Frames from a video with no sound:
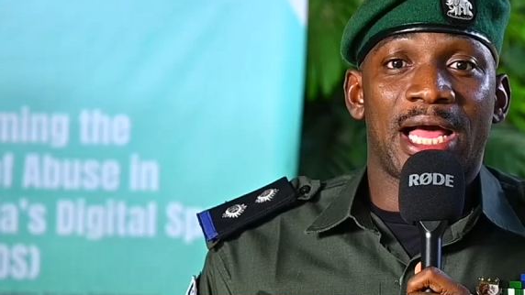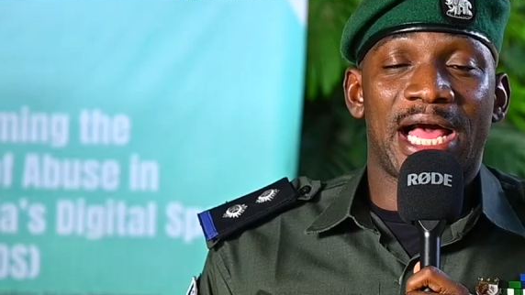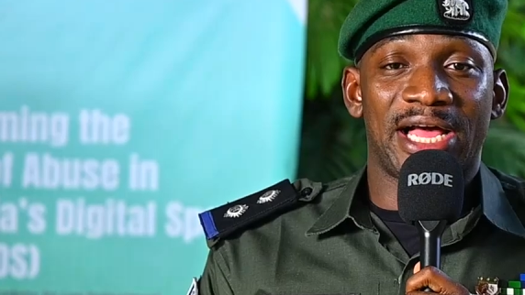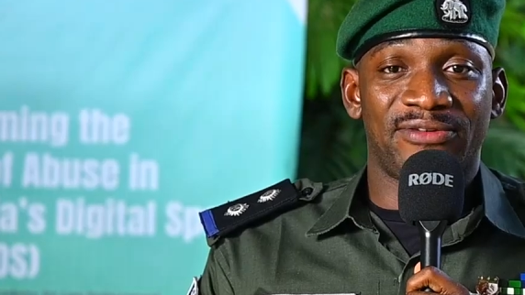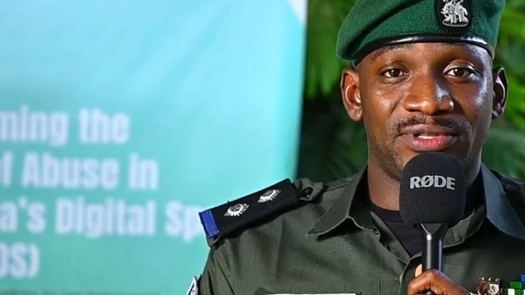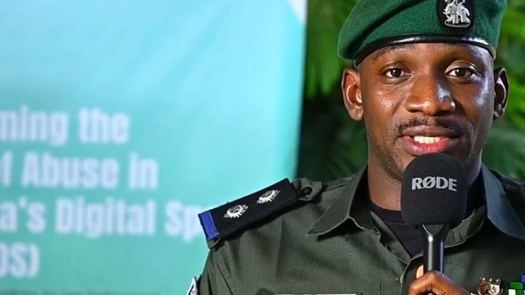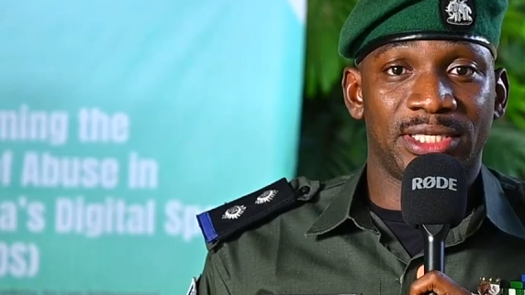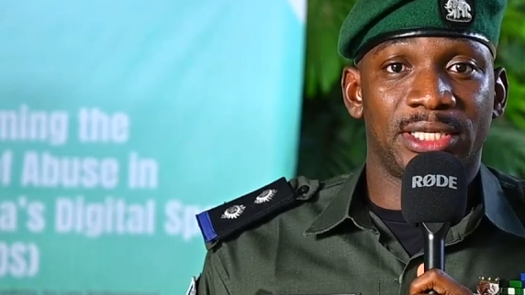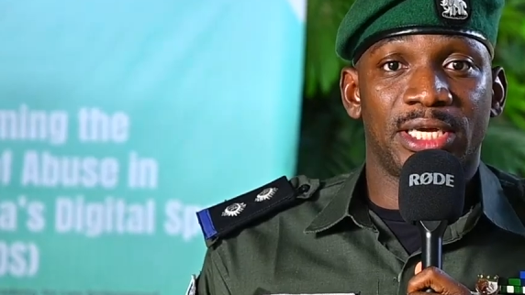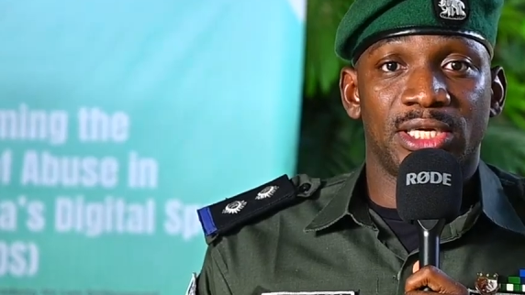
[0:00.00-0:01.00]
have
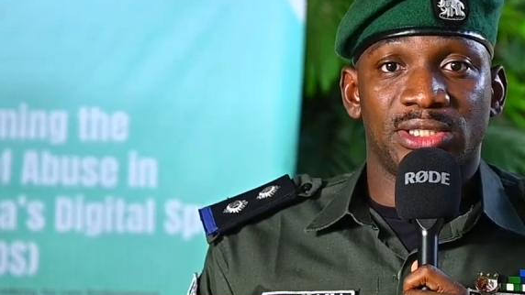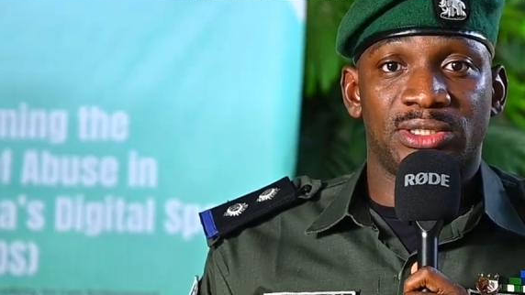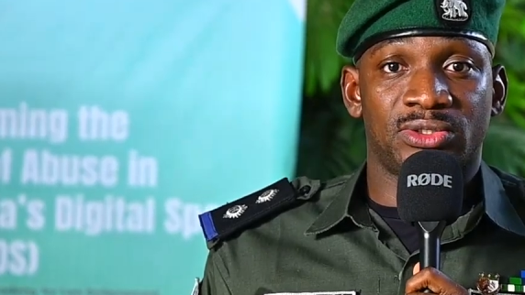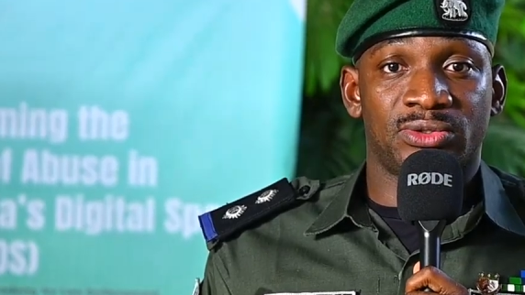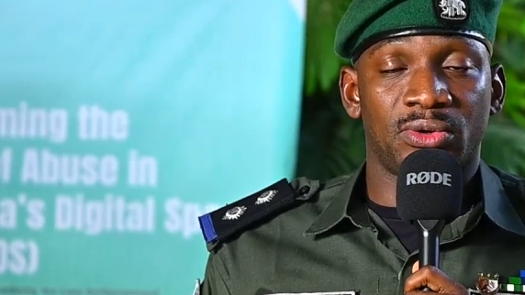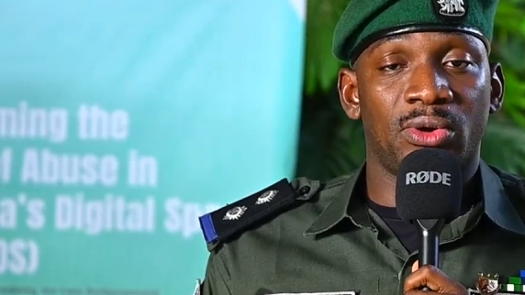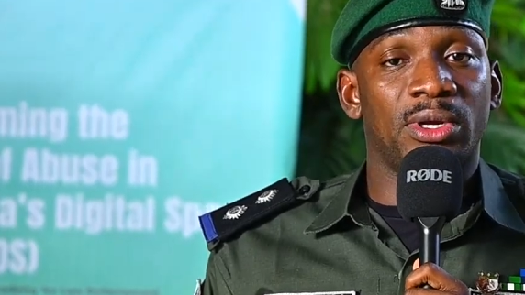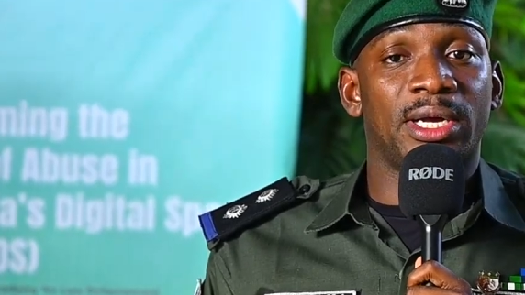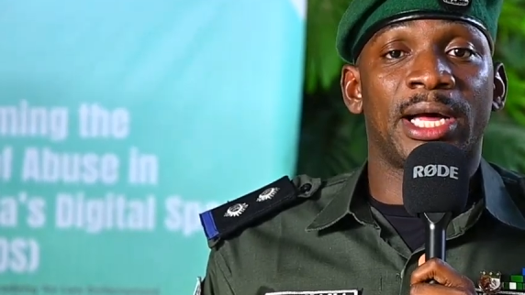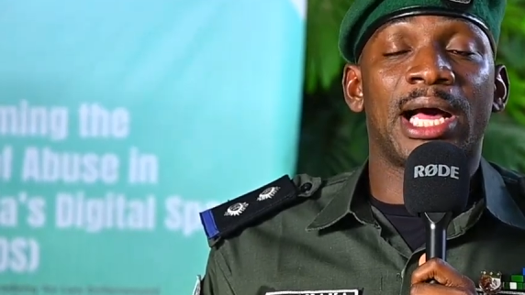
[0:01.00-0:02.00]
the
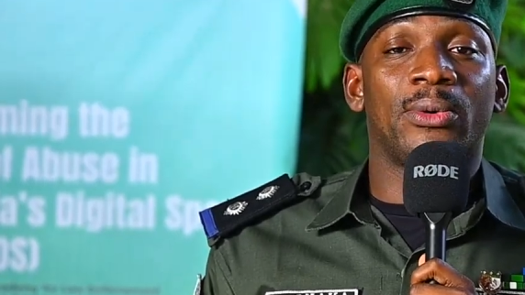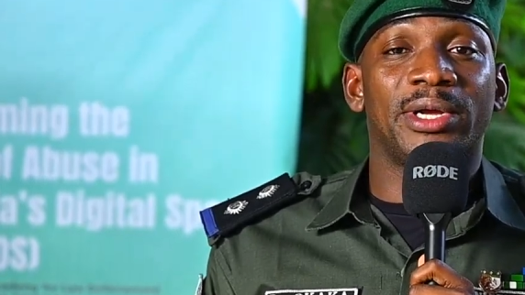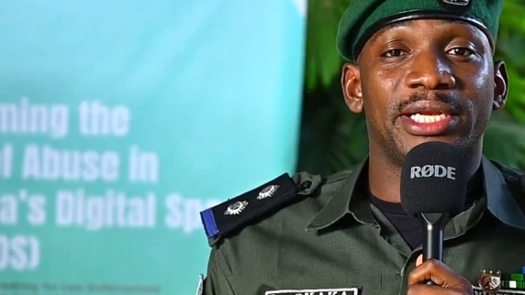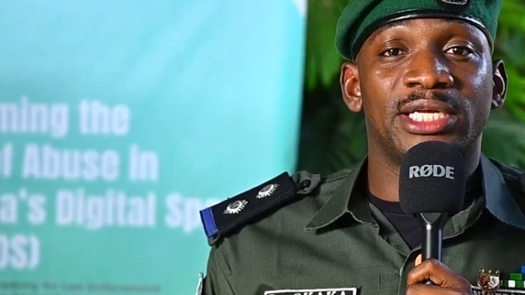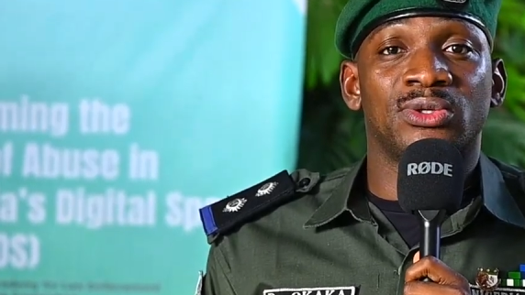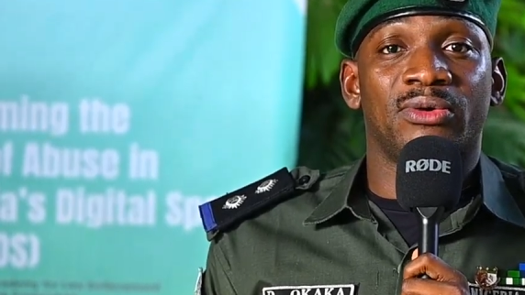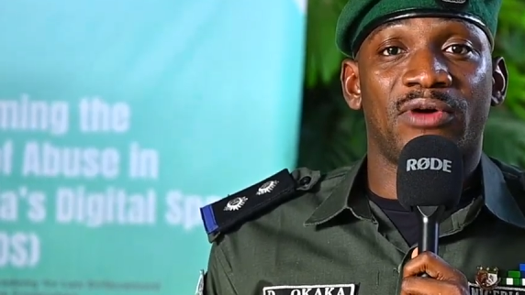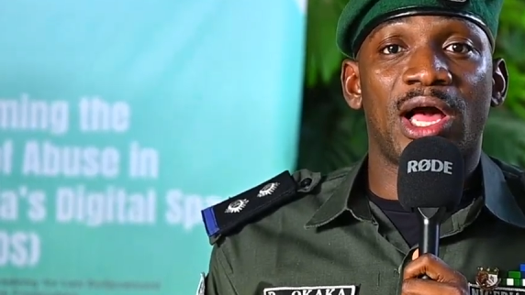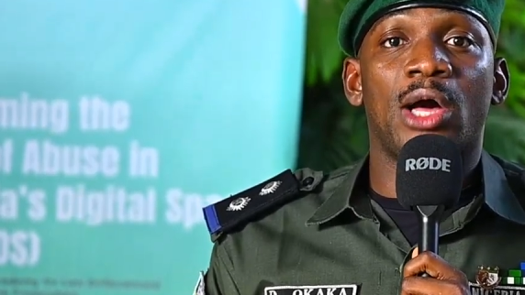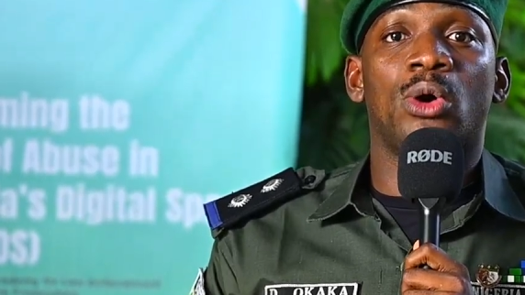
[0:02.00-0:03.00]
strong awareness of
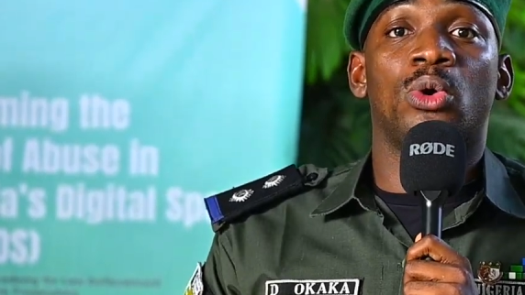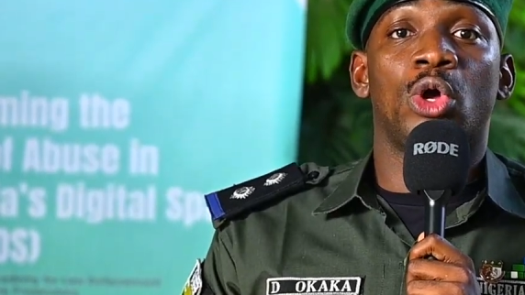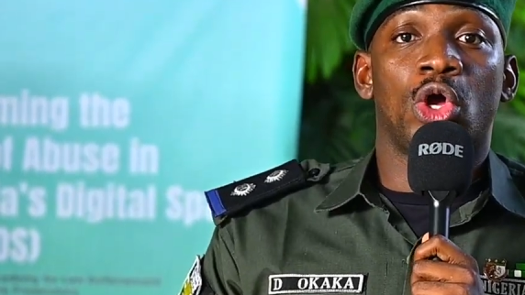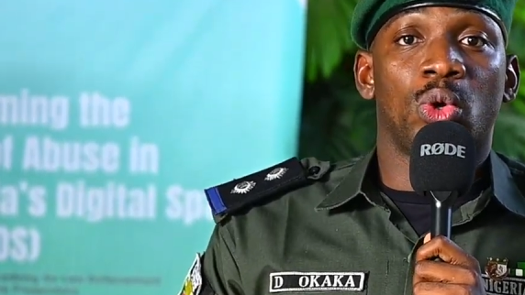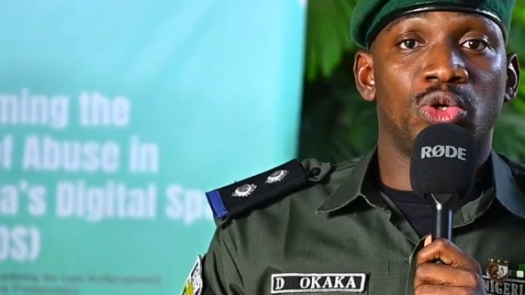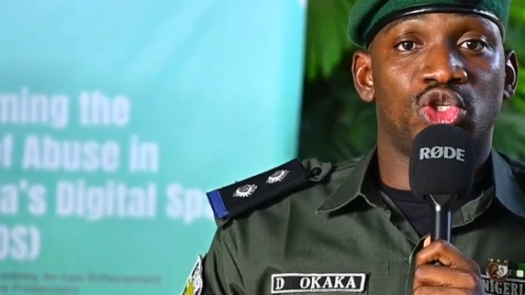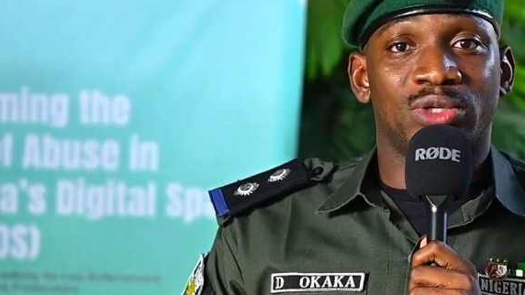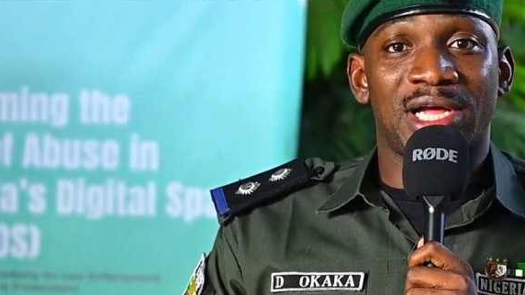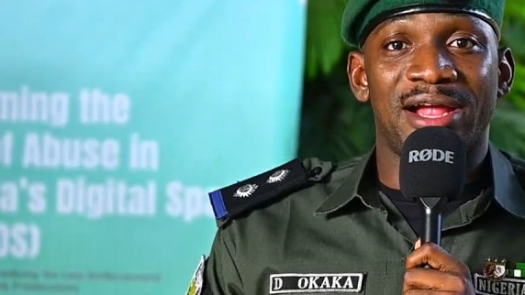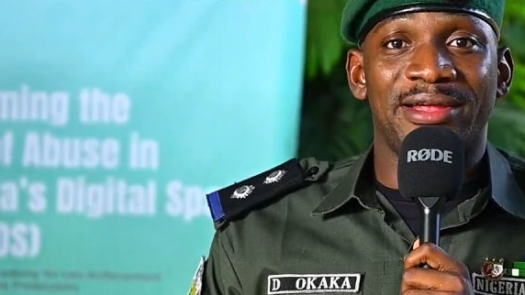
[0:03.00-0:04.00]
how we
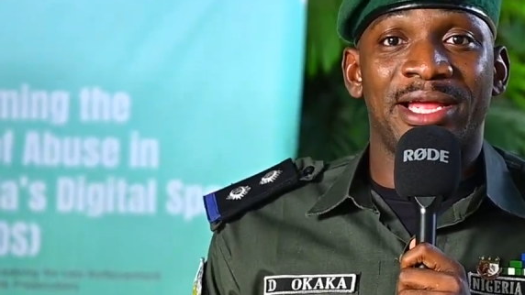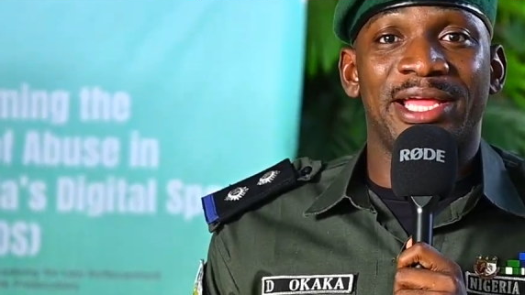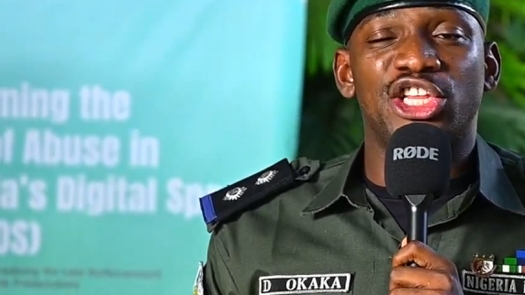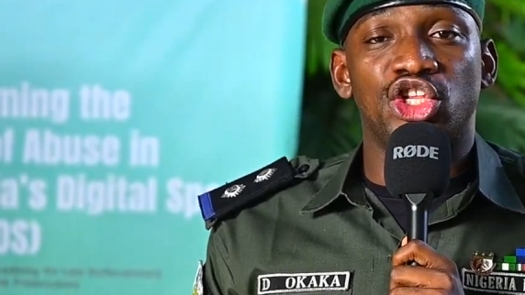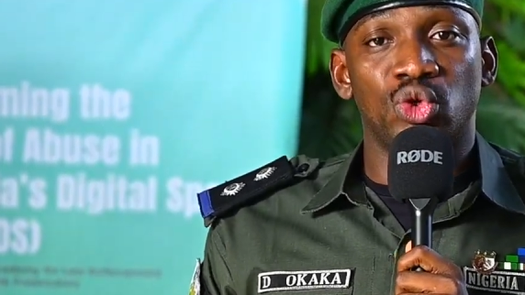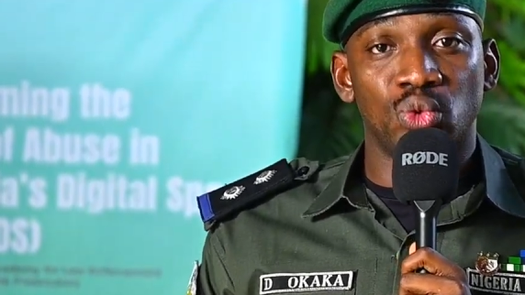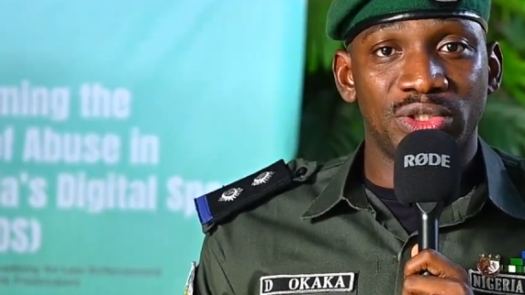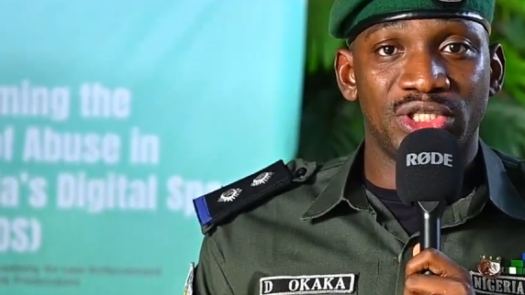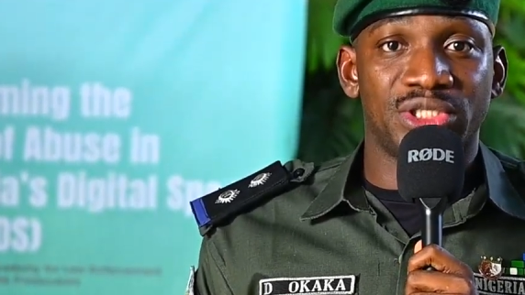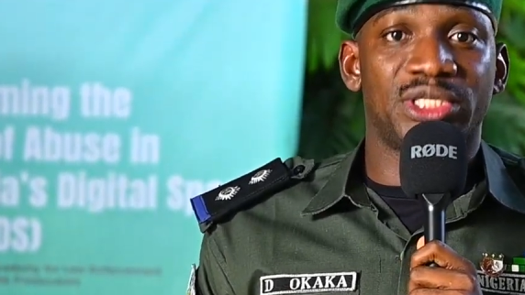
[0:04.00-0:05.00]
should carry a new
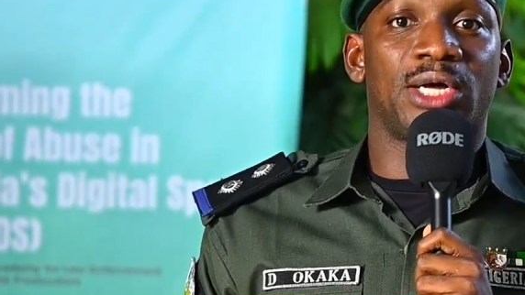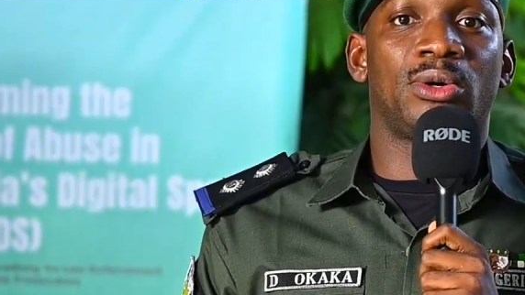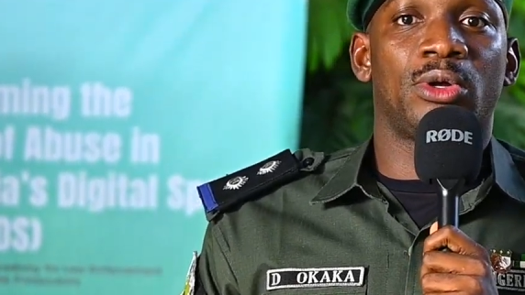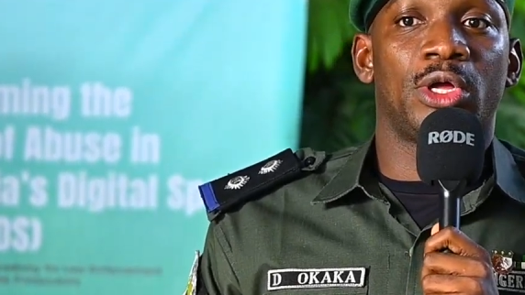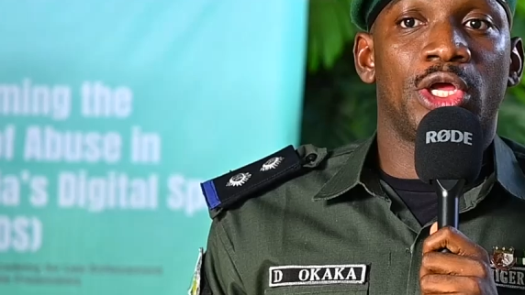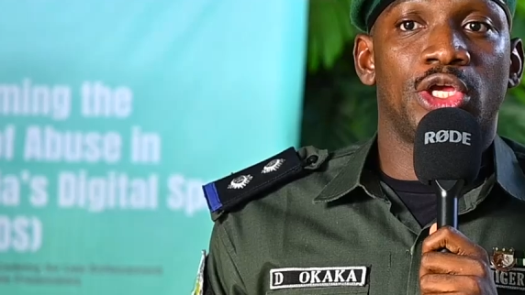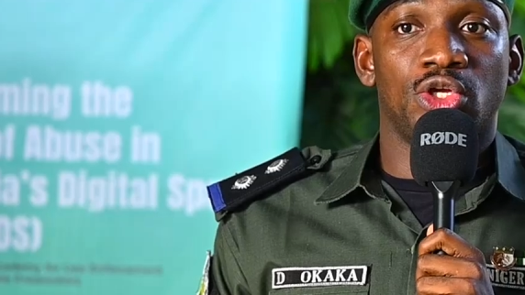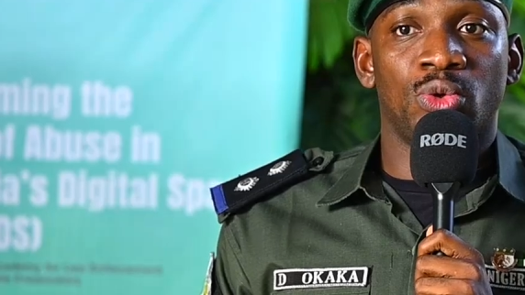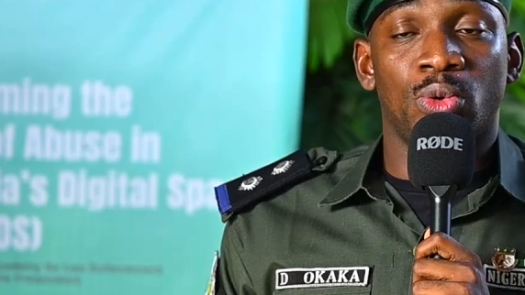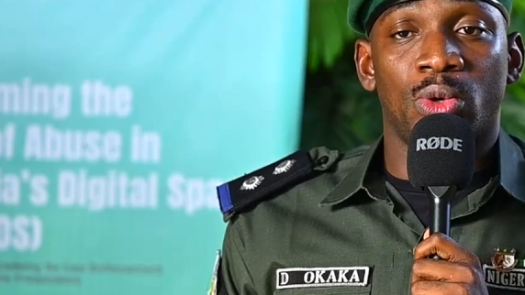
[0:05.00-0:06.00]
digital, you
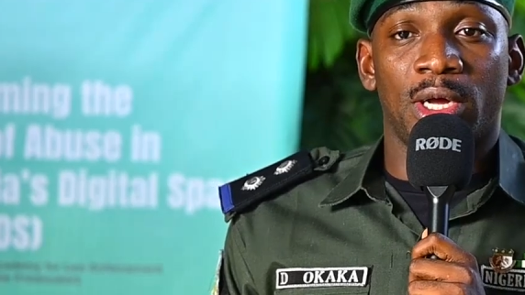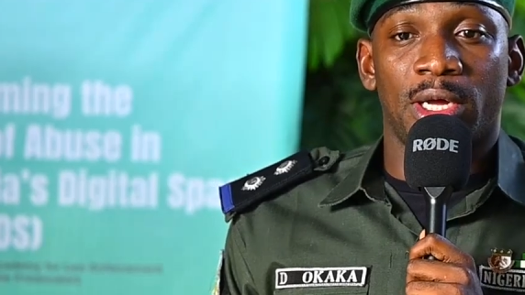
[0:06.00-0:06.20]
know,